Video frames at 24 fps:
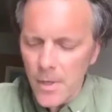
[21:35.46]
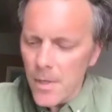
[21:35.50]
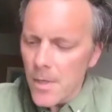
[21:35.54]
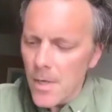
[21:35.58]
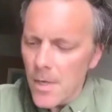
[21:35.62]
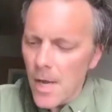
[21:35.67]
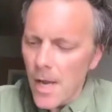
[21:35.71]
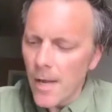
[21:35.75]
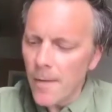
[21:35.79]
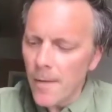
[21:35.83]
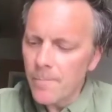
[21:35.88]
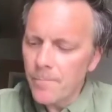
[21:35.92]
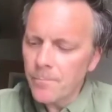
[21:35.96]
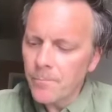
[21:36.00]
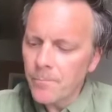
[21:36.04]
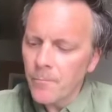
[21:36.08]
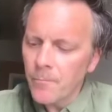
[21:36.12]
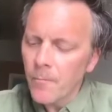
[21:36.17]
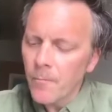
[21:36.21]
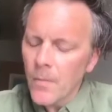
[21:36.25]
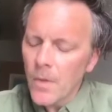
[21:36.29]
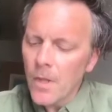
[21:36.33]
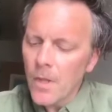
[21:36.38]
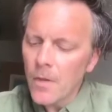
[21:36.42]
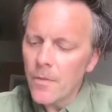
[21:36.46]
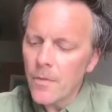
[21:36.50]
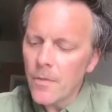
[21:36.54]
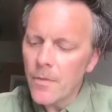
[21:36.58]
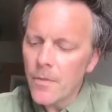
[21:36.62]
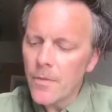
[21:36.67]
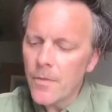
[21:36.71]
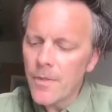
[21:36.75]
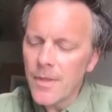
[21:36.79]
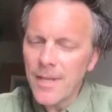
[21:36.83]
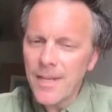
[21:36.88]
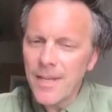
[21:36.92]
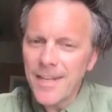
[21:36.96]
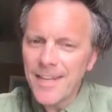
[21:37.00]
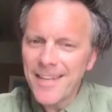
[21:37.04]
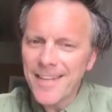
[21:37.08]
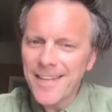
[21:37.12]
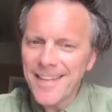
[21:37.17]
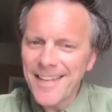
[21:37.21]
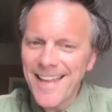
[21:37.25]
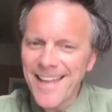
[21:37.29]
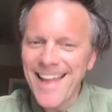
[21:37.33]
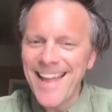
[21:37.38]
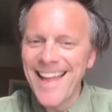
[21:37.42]
Buddies.
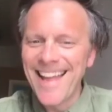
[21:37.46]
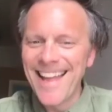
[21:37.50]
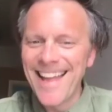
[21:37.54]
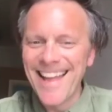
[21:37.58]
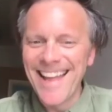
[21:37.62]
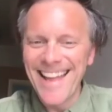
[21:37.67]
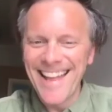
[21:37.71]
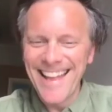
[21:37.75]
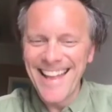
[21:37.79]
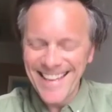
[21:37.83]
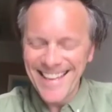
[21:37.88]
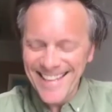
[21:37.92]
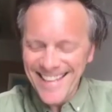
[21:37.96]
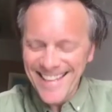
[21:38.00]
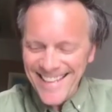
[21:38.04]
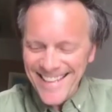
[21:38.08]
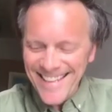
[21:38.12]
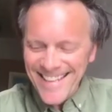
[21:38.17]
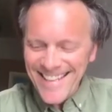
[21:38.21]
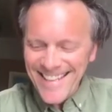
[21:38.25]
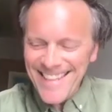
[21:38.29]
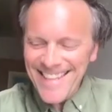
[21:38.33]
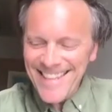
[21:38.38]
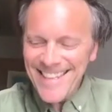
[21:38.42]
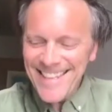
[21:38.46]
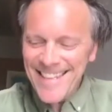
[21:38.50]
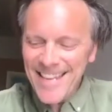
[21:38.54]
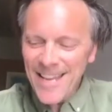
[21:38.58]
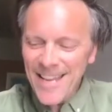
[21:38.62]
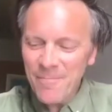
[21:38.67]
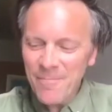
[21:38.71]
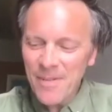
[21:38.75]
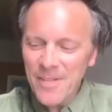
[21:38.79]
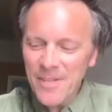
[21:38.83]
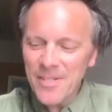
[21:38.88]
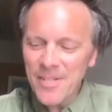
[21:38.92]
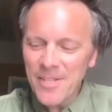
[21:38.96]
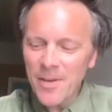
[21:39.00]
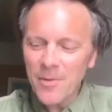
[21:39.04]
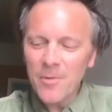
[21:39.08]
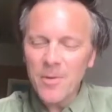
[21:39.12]
Right, I got a